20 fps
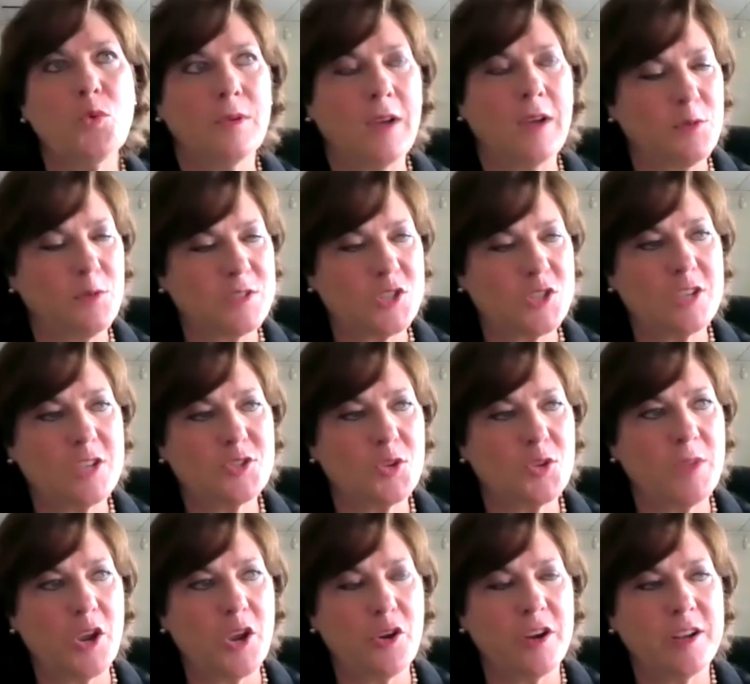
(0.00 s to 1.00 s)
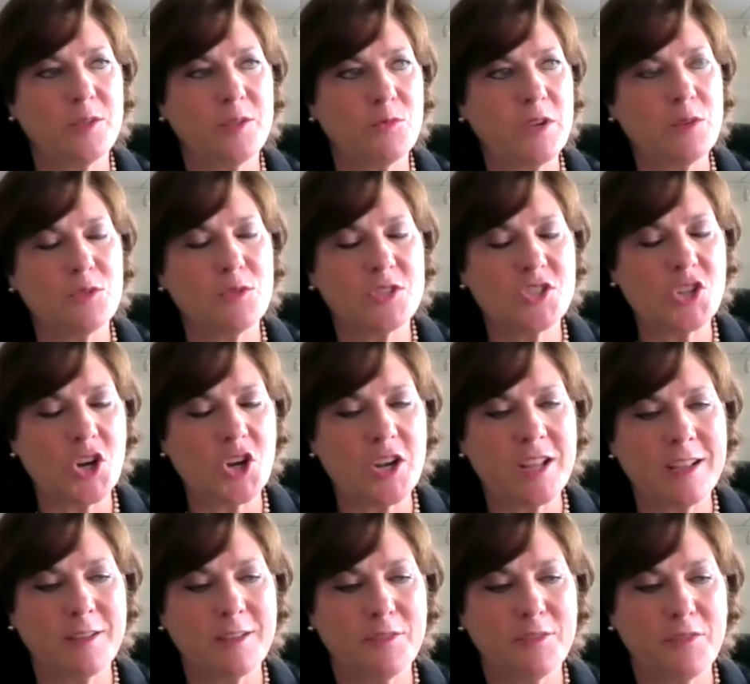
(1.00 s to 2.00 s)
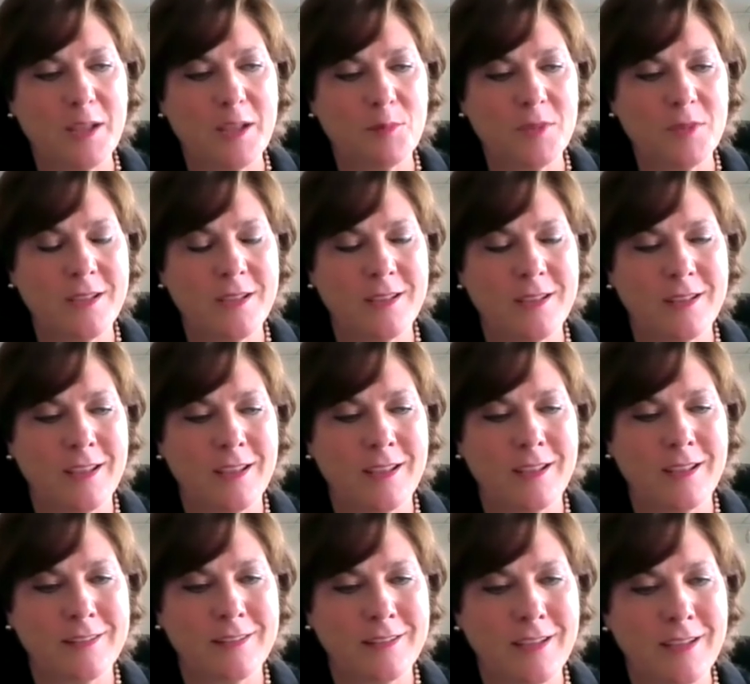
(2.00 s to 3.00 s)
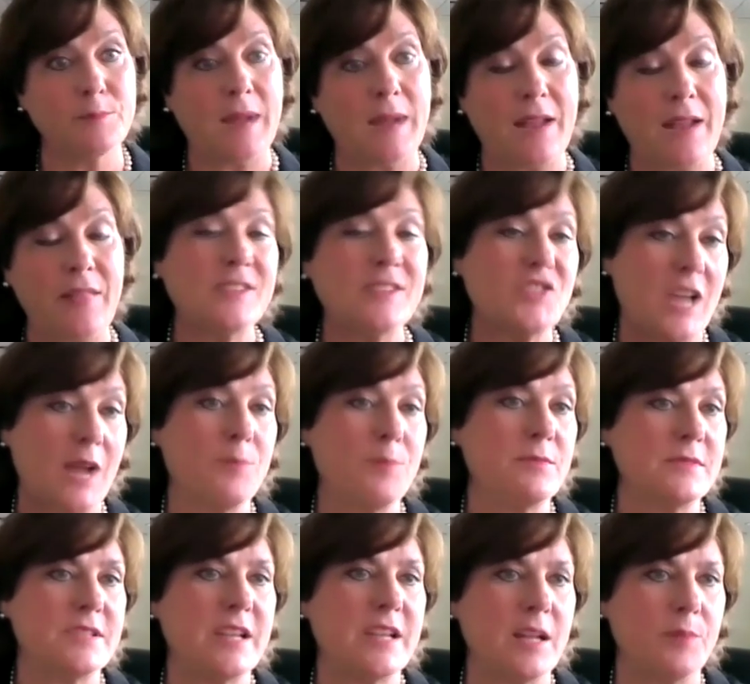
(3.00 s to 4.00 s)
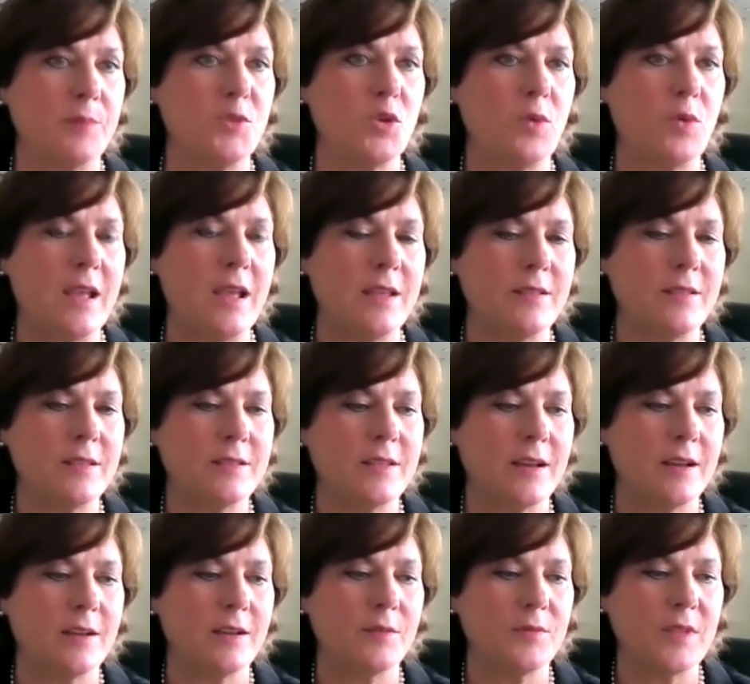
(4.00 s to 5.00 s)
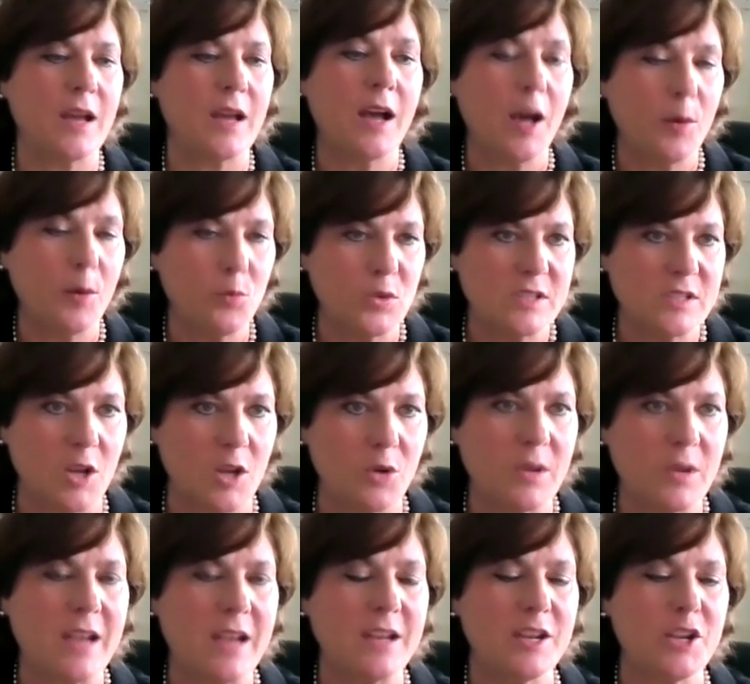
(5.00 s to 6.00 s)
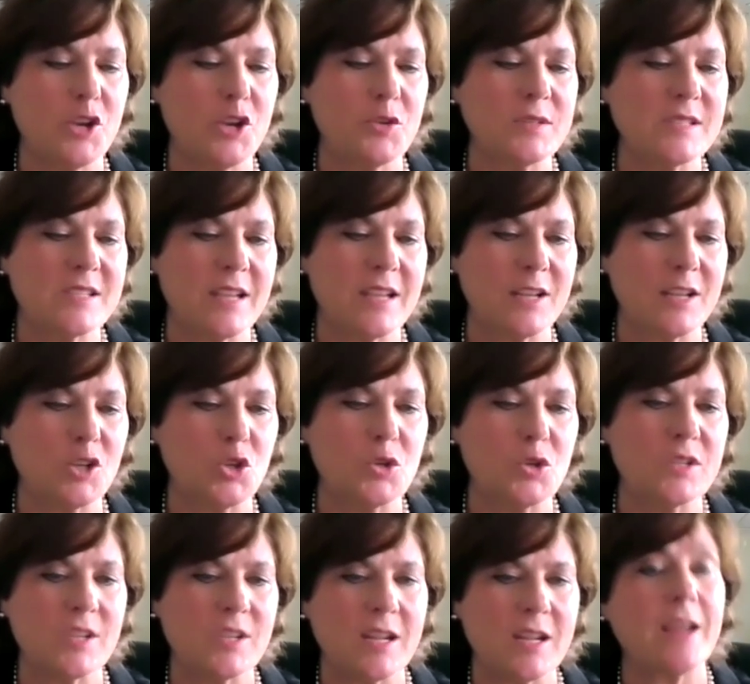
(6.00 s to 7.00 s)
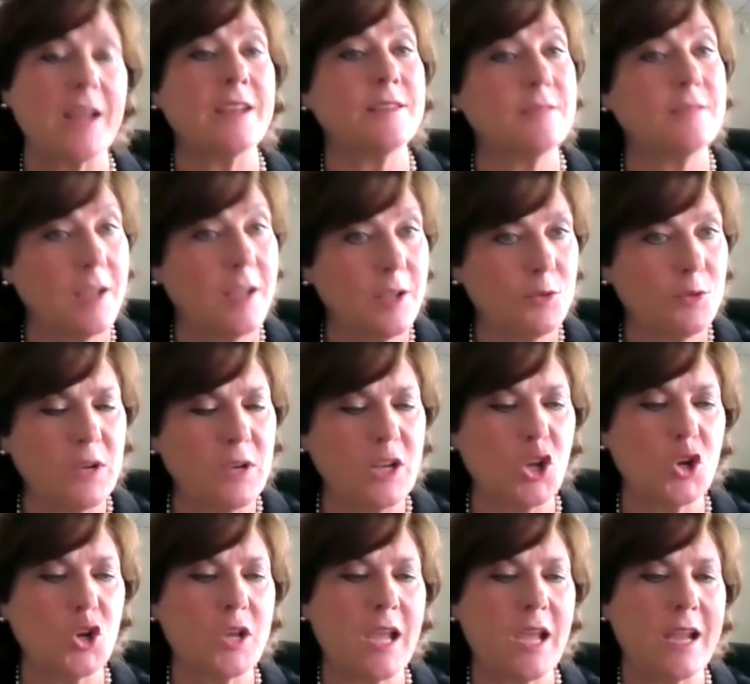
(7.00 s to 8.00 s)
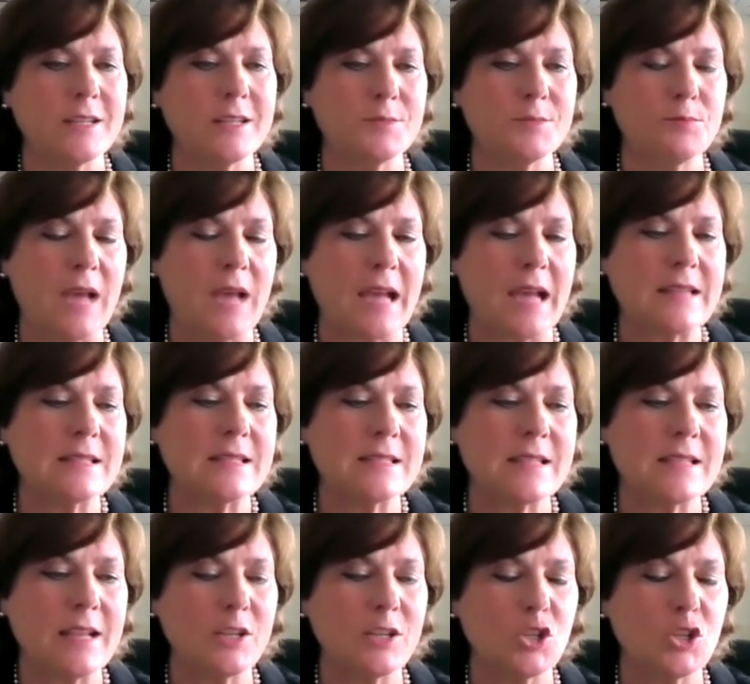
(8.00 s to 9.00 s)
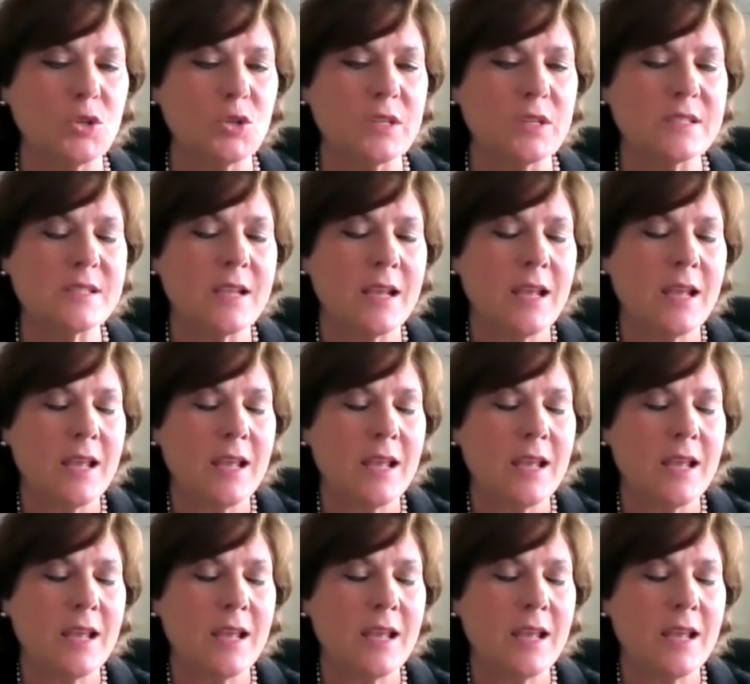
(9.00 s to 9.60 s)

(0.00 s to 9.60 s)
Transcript: I was also married and we were starting a family. And by that time, TWA, the hub was located here in St. Louis, and I had relocated back to St. Louis.